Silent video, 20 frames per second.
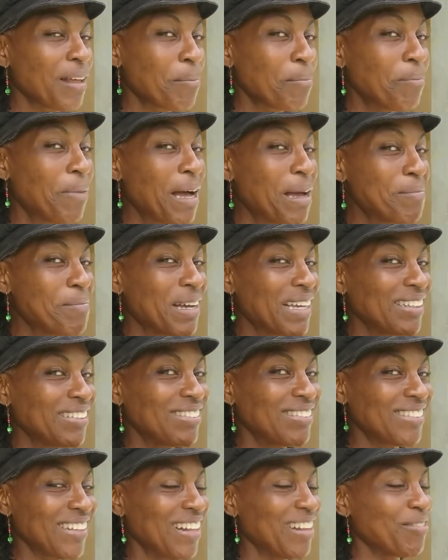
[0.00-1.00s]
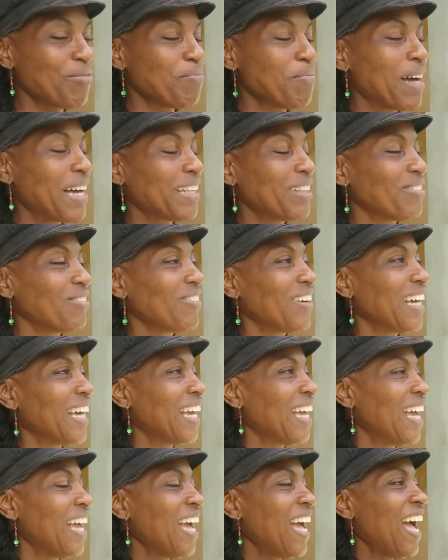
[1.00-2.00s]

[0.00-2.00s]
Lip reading: I'm by myself, by the way.